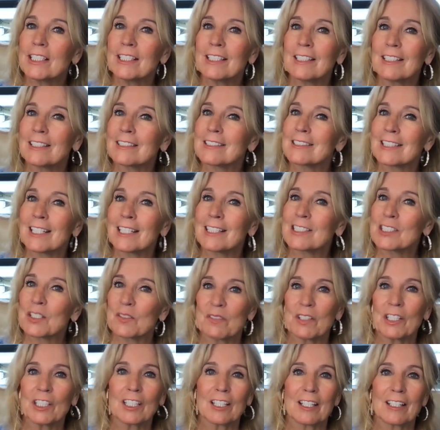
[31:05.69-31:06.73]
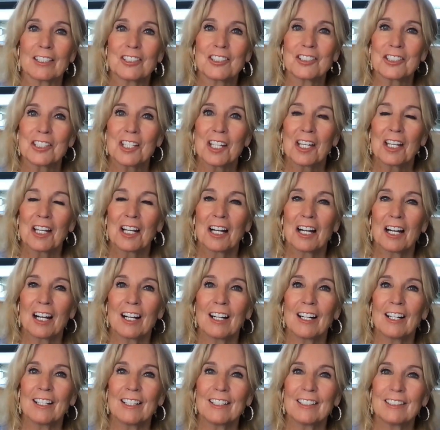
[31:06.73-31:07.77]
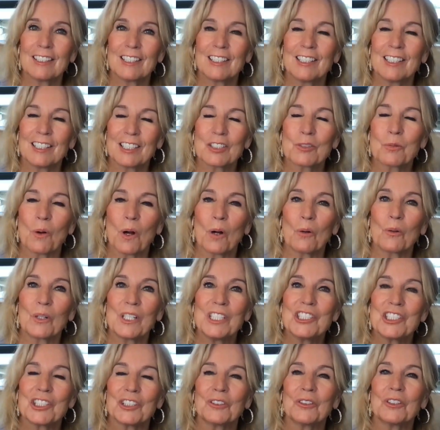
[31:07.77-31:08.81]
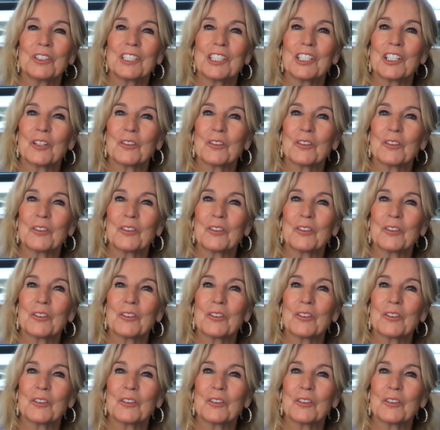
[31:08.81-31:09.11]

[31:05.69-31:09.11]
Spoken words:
It takes a village, is what we do,